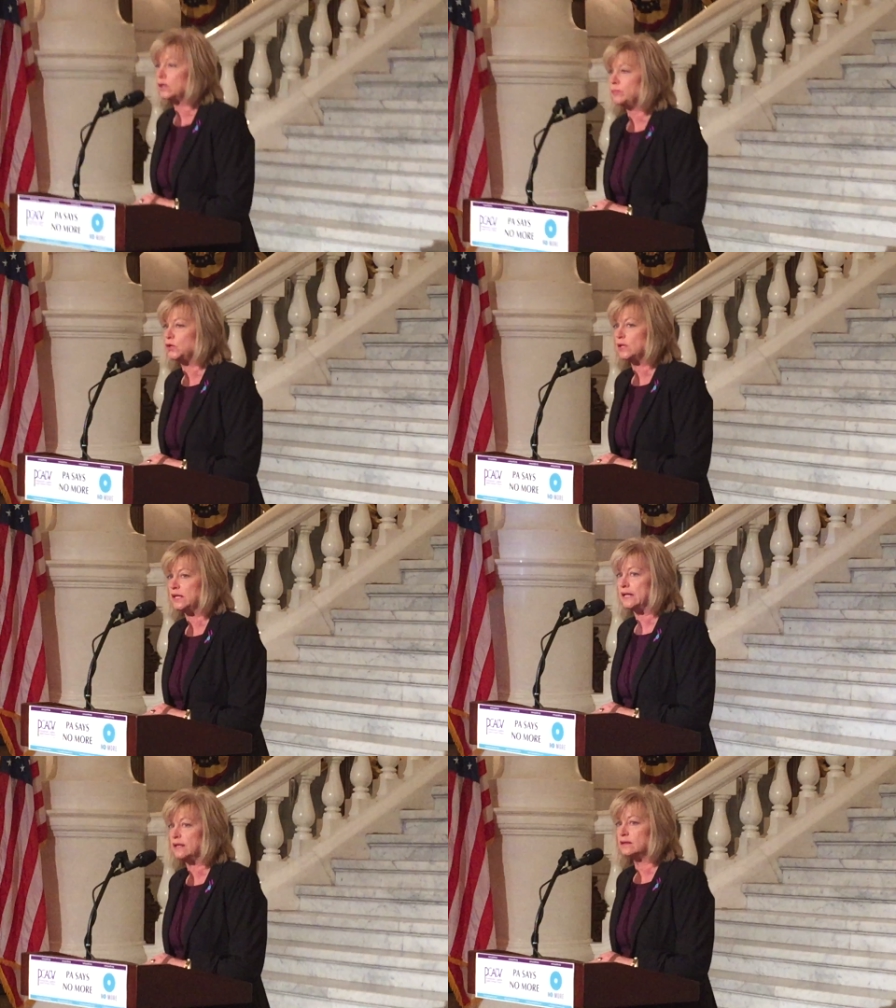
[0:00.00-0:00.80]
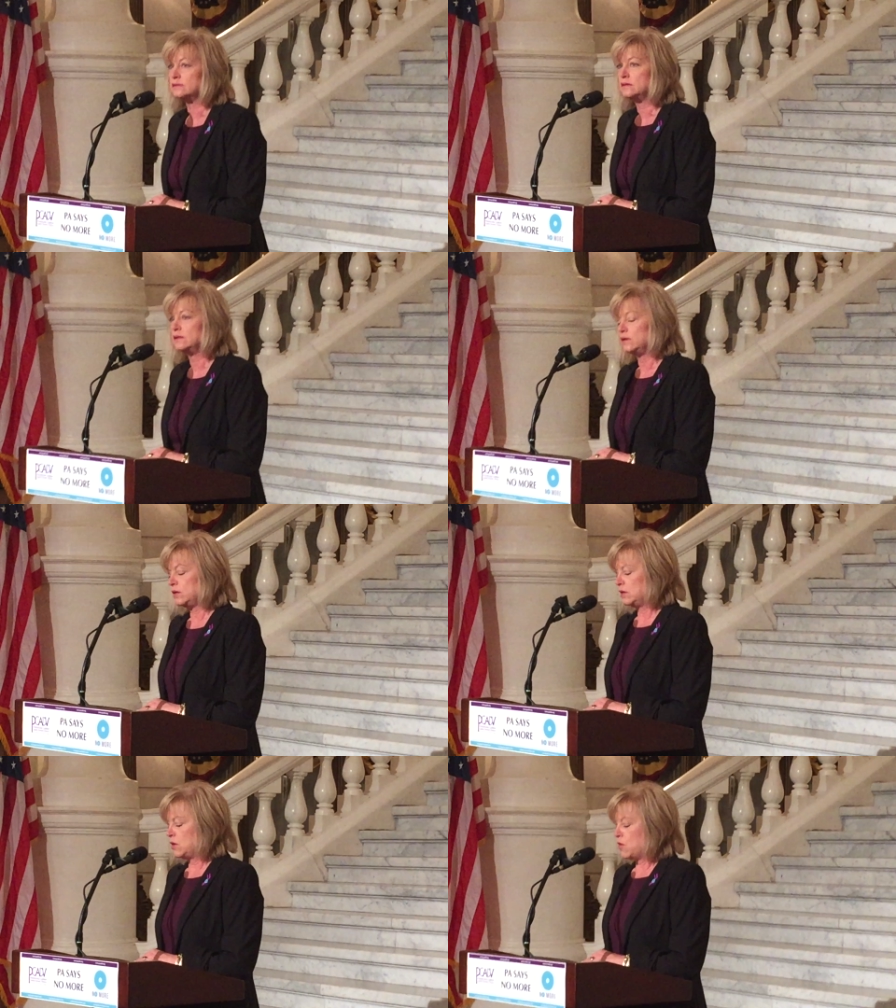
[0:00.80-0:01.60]
community.
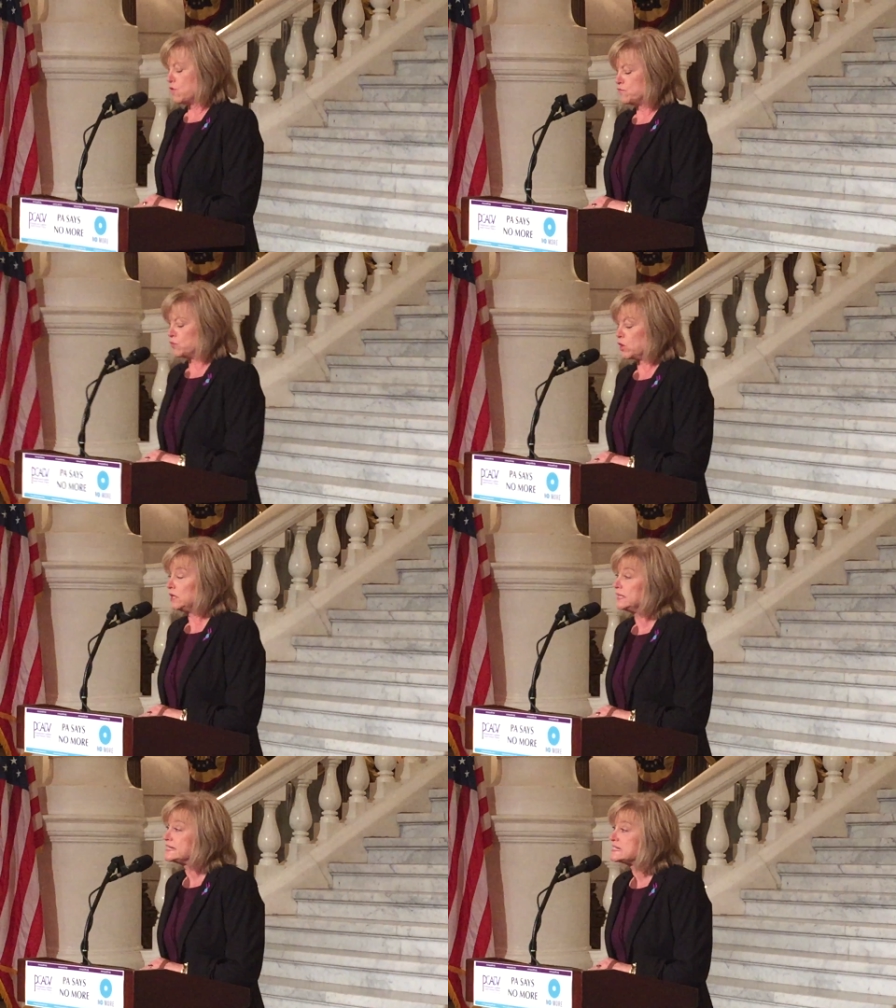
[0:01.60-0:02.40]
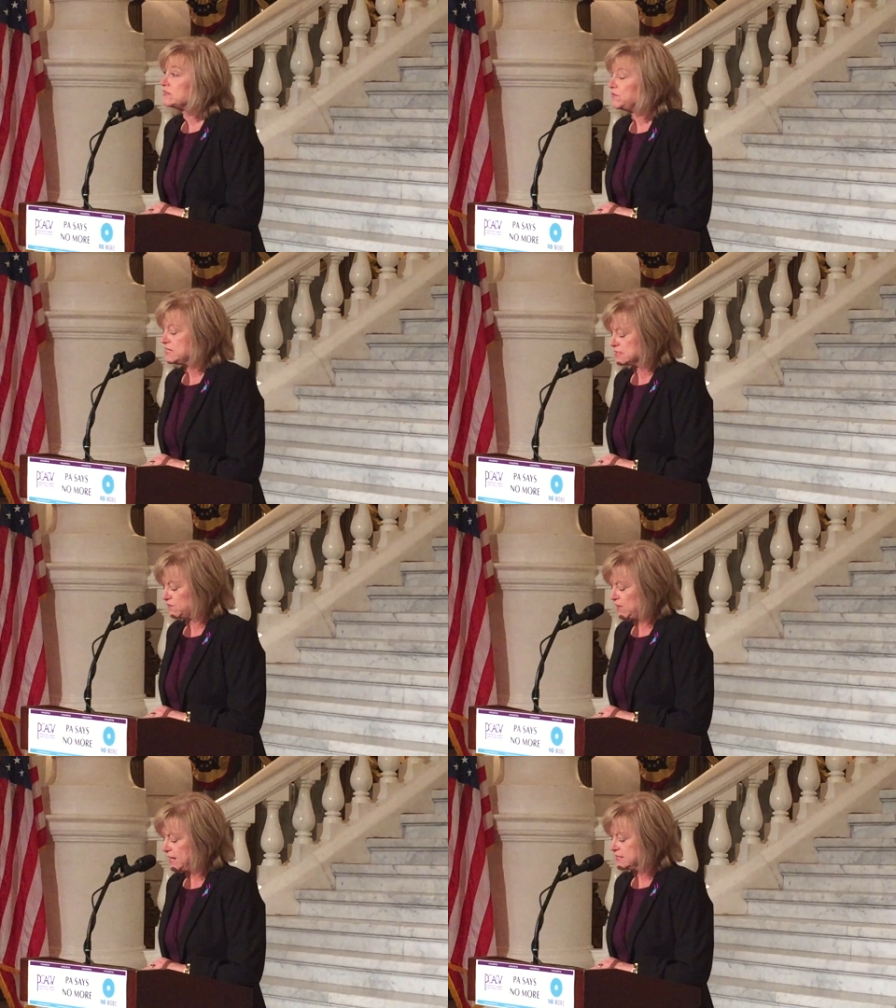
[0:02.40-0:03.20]
For a list of these
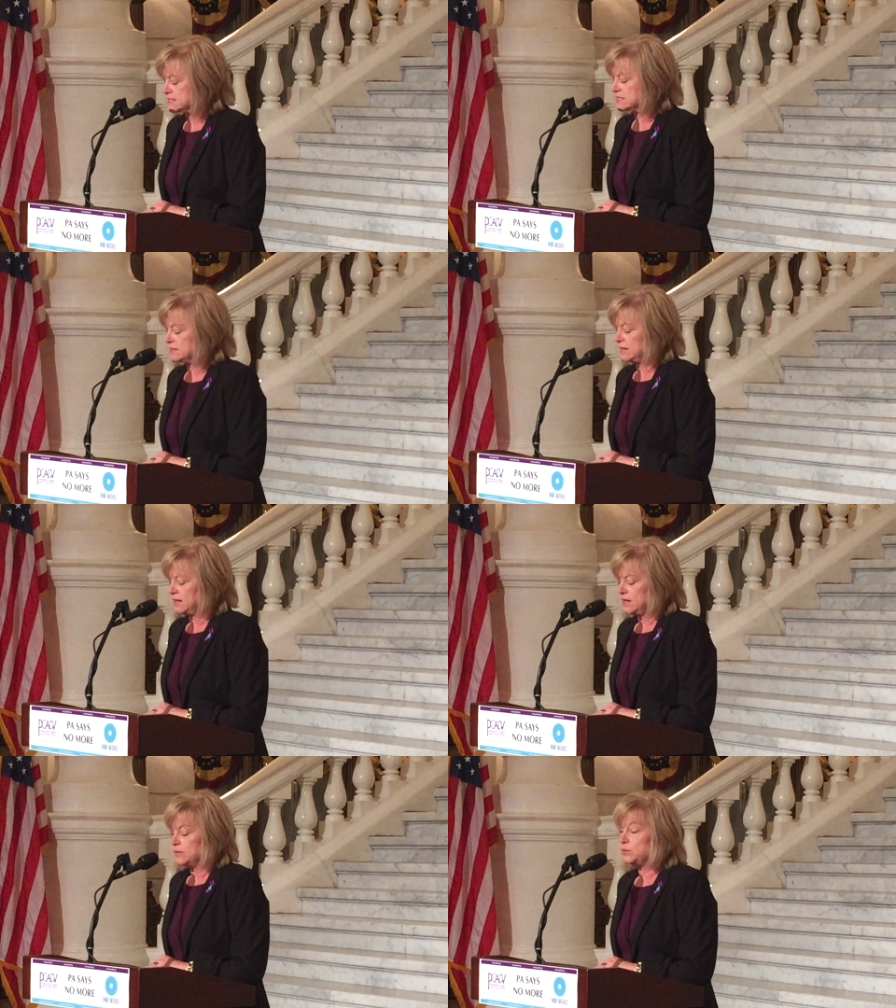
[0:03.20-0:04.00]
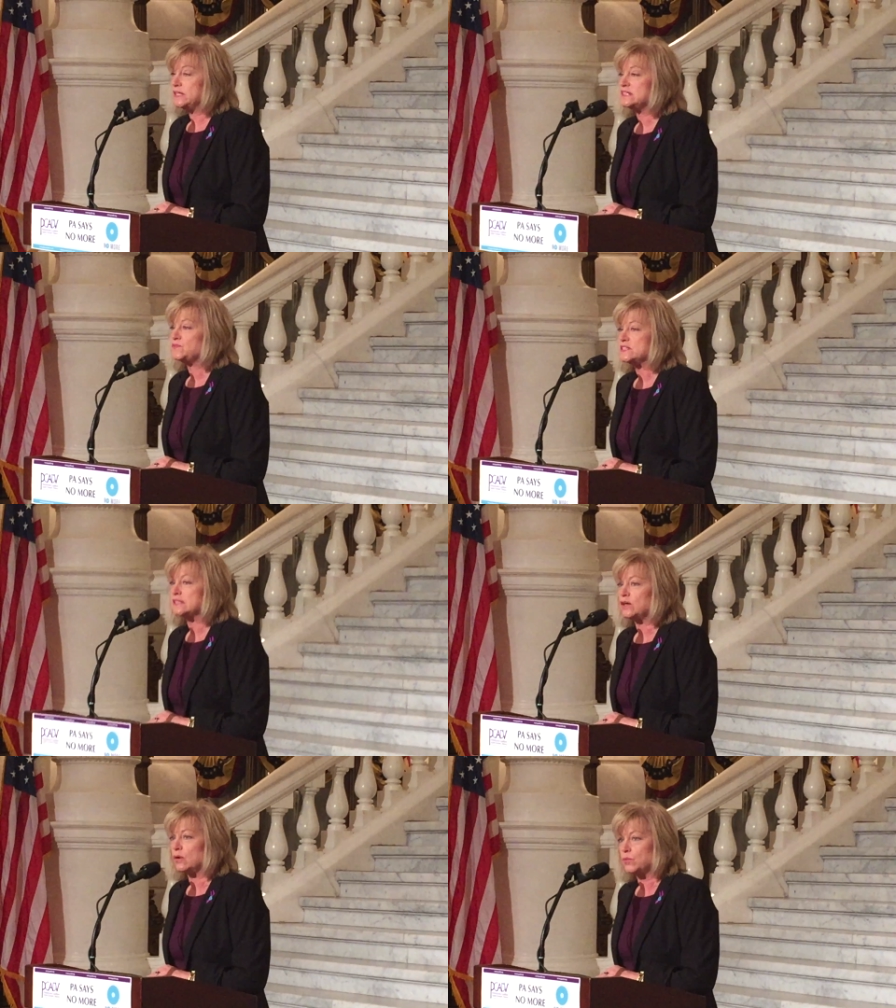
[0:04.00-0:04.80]
events, please
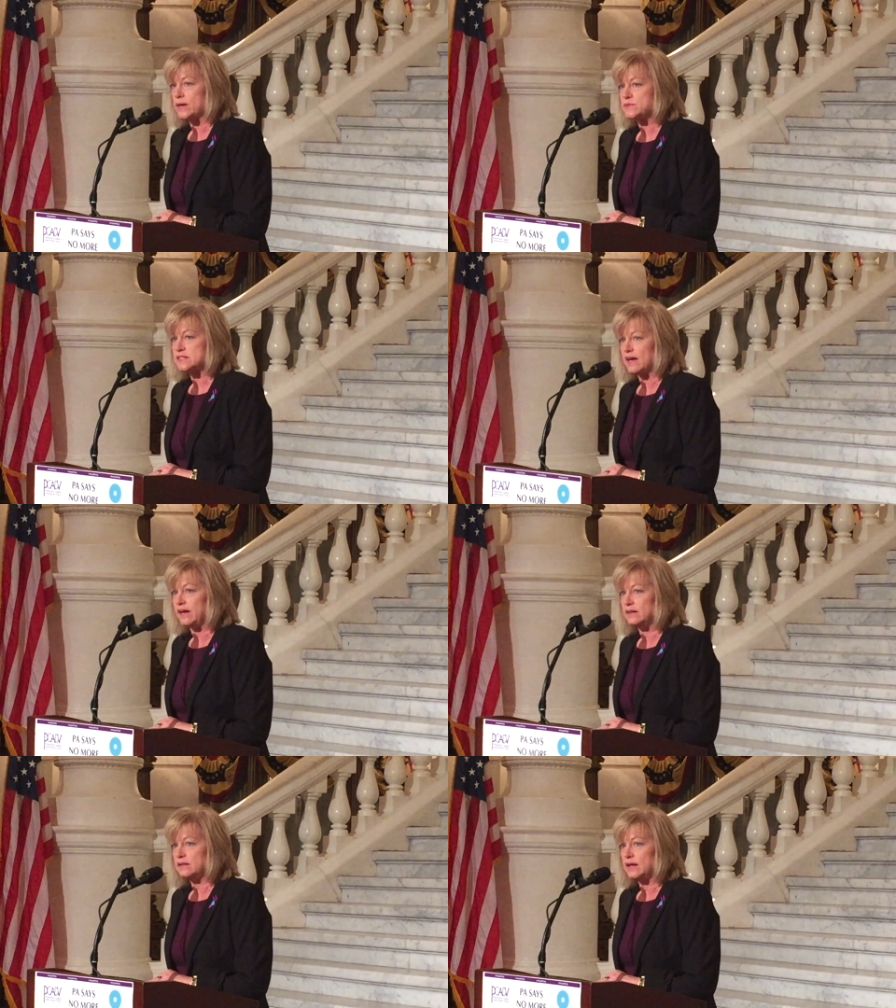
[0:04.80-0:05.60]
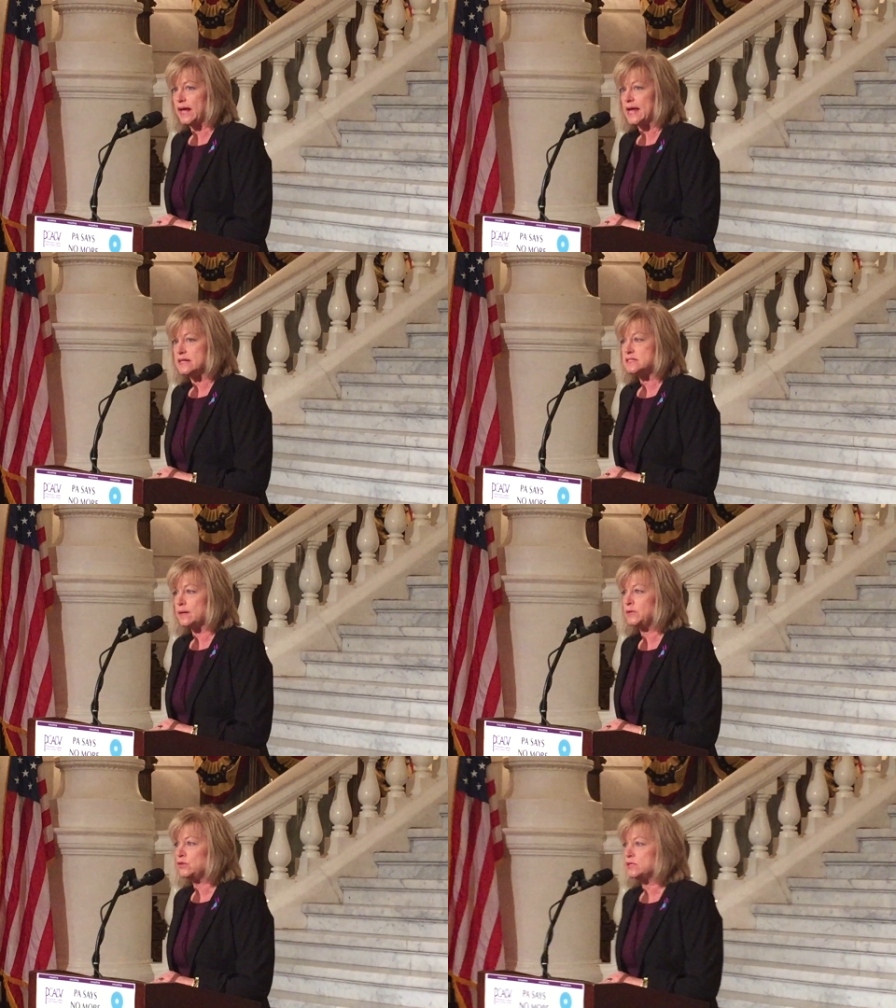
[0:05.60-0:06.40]
visit our website,
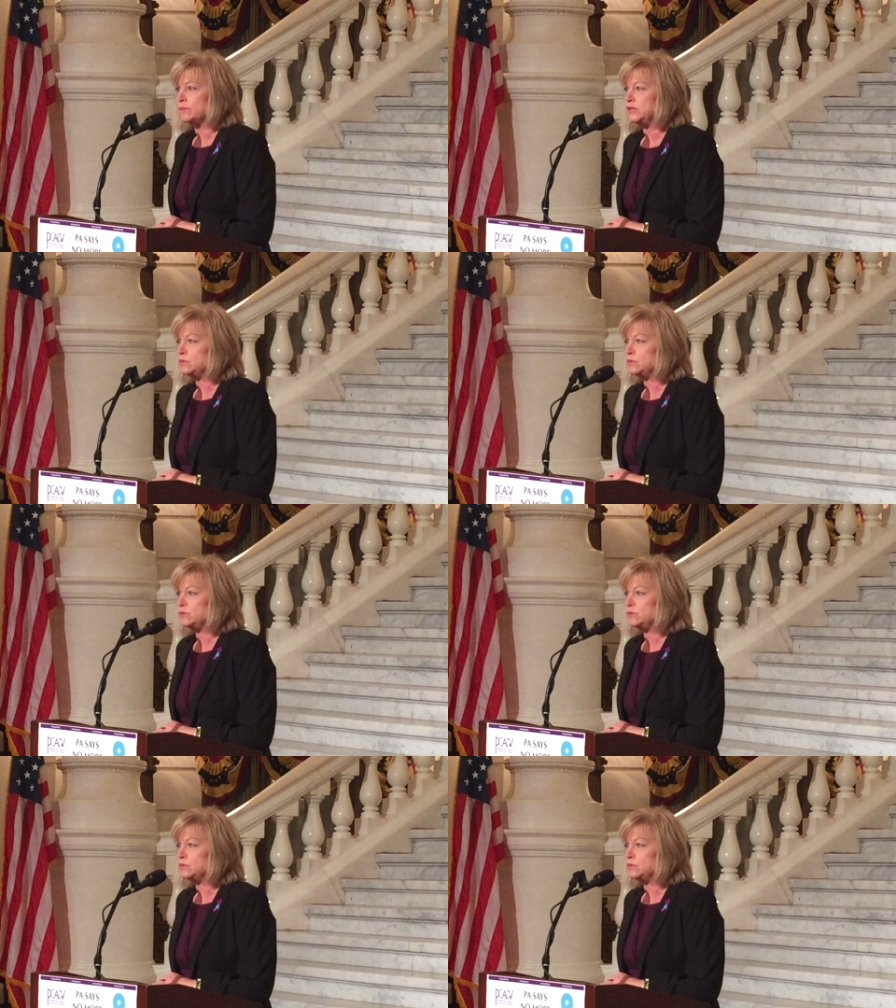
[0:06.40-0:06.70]
www.pcadv.org.